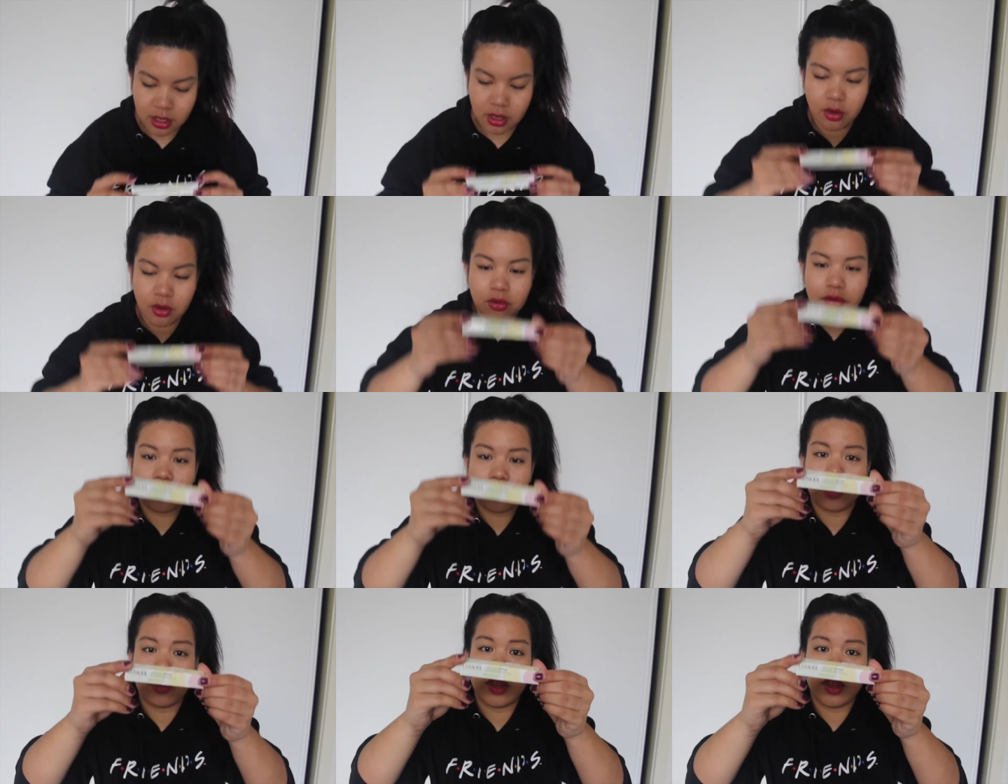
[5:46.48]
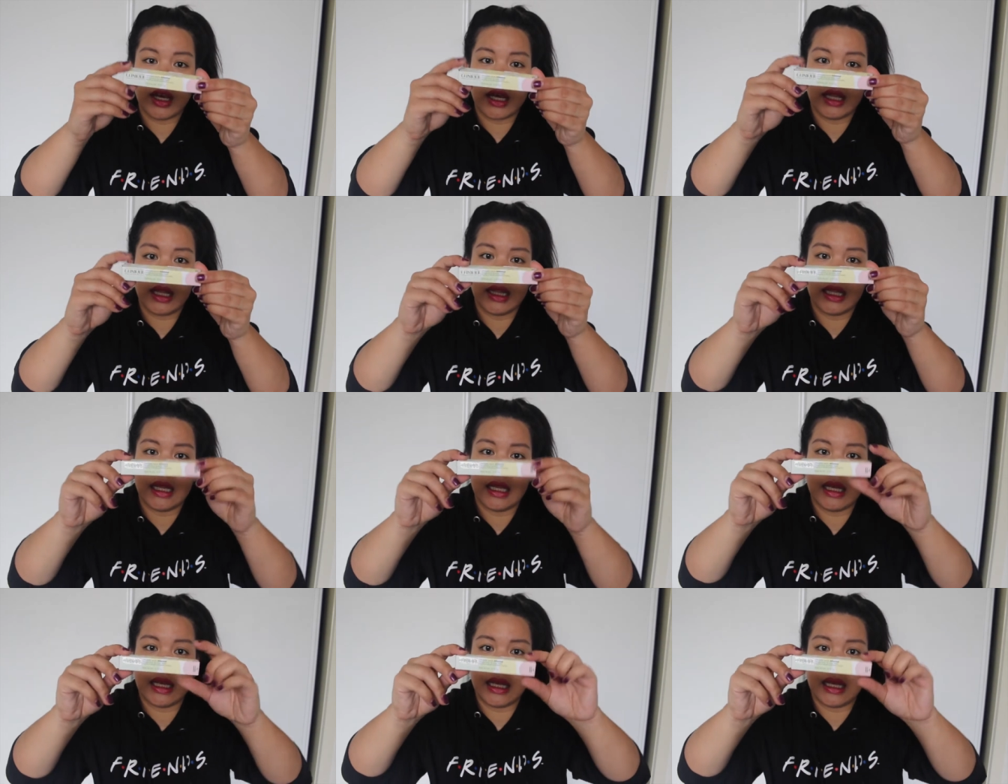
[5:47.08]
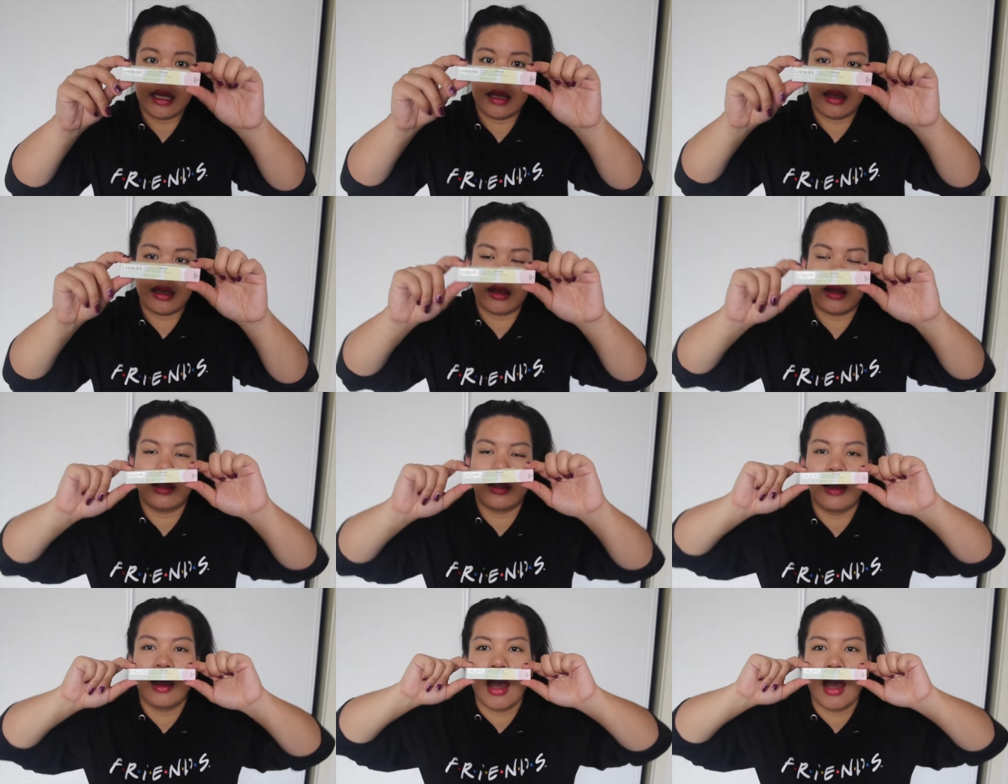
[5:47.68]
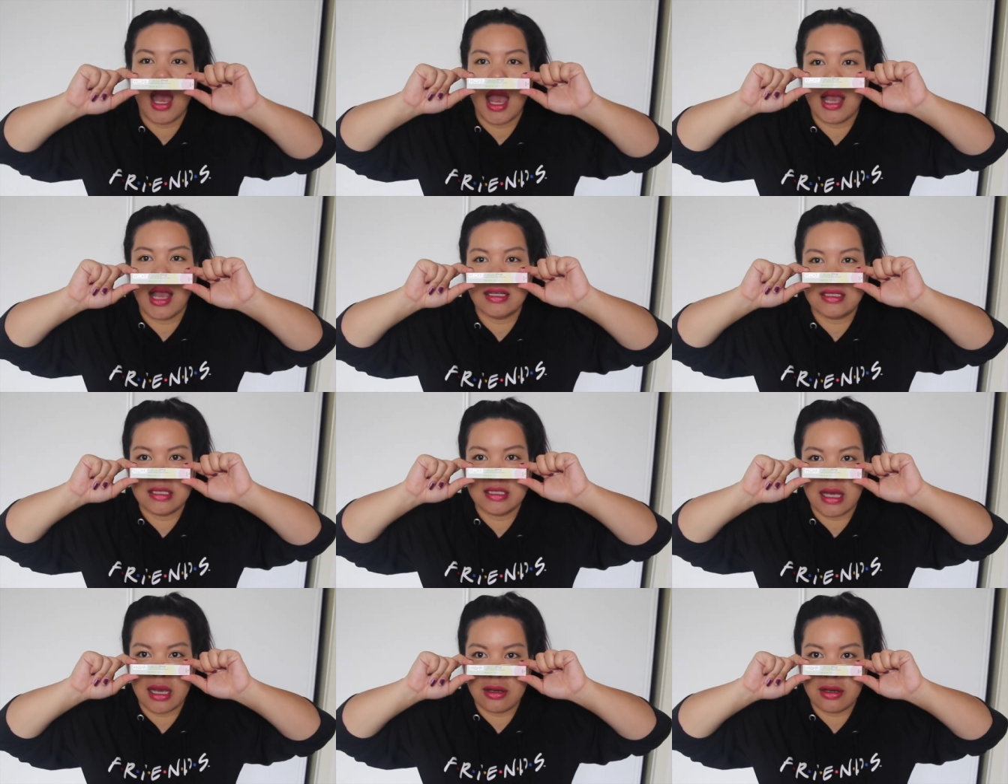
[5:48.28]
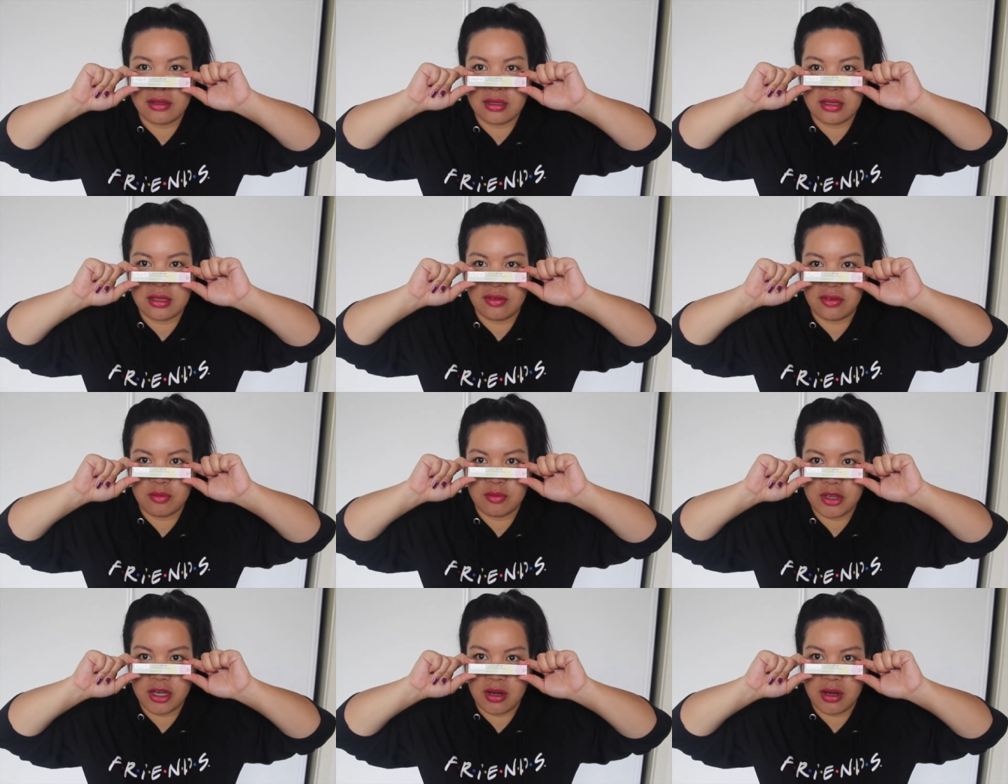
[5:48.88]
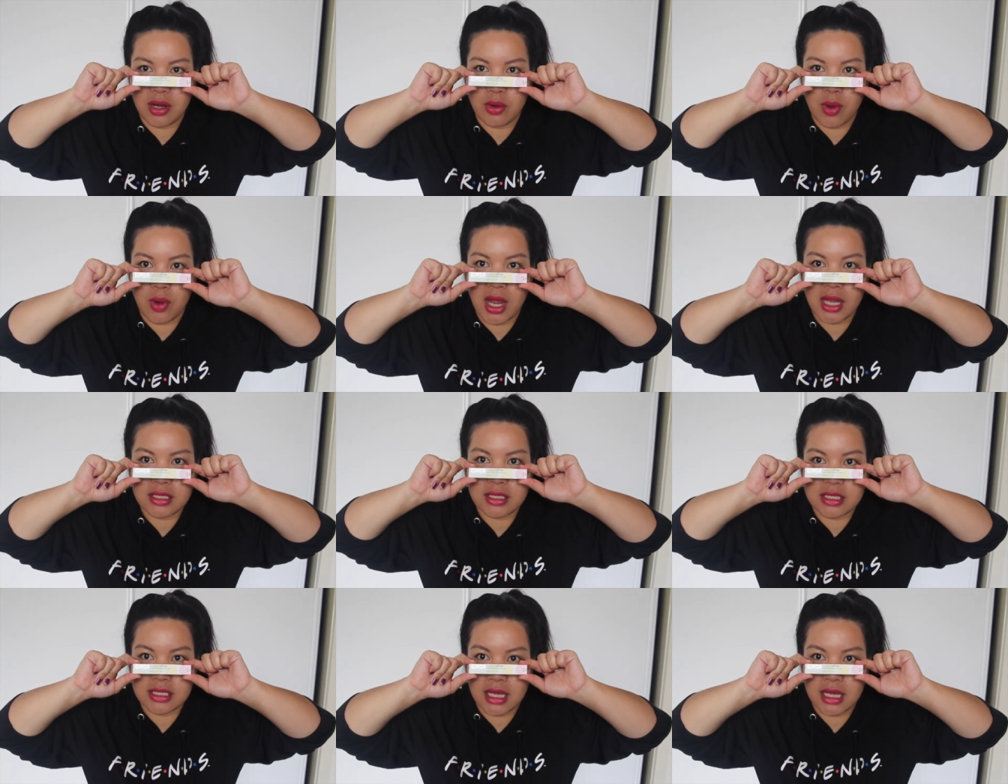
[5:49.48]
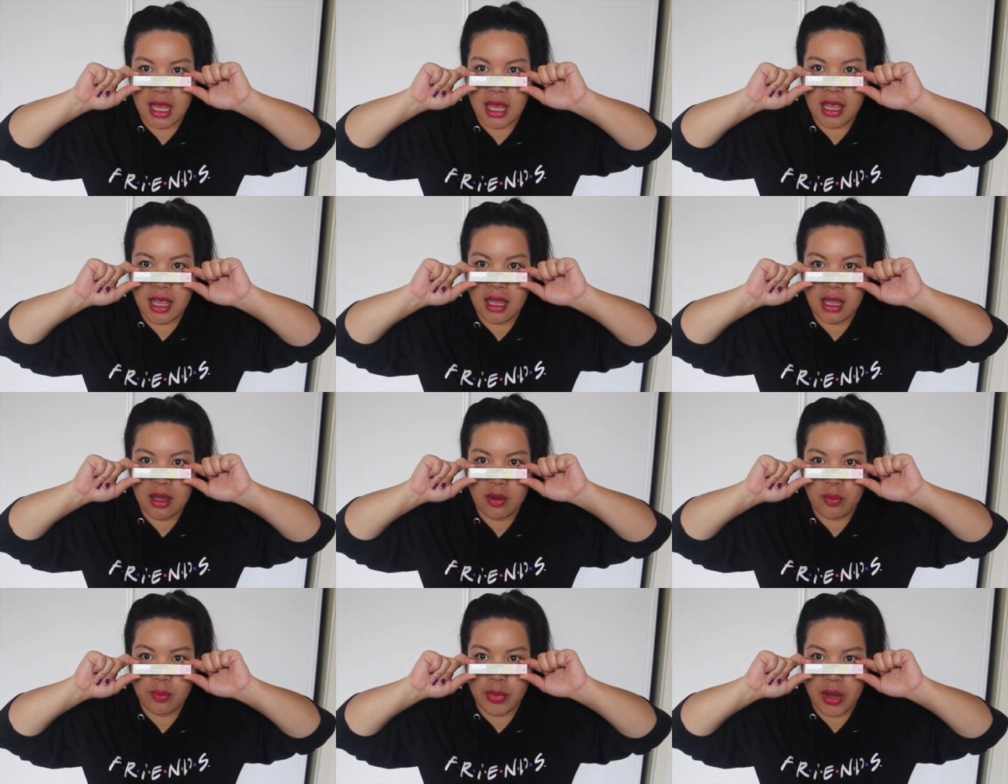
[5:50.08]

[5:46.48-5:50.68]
Also the Clinique Actually, I got this from Terry White today,